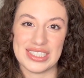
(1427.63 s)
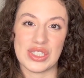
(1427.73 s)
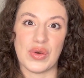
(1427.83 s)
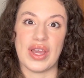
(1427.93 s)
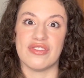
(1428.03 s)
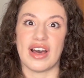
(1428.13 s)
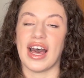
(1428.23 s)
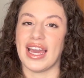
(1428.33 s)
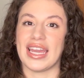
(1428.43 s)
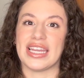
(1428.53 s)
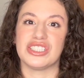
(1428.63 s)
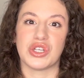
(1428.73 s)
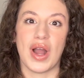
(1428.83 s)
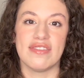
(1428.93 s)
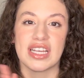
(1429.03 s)
So if I
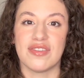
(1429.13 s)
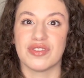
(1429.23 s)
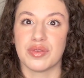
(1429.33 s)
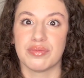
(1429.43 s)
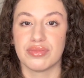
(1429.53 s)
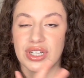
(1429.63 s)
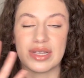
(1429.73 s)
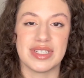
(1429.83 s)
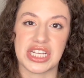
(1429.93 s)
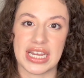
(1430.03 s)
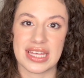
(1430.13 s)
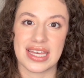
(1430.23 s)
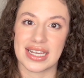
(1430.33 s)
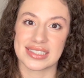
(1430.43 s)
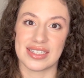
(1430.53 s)
don't have time for pretty much
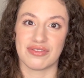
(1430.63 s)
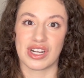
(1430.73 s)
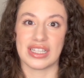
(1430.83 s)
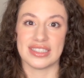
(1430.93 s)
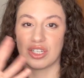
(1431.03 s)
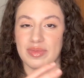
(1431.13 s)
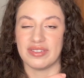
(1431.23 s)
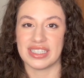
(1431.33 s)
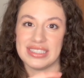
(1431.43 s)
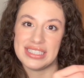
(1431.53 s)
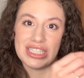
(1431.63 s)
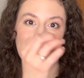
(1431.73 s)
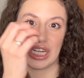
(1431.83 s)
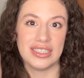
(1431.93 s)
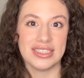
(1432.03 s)
anything except for a little bit of
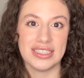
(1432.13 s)
concealer,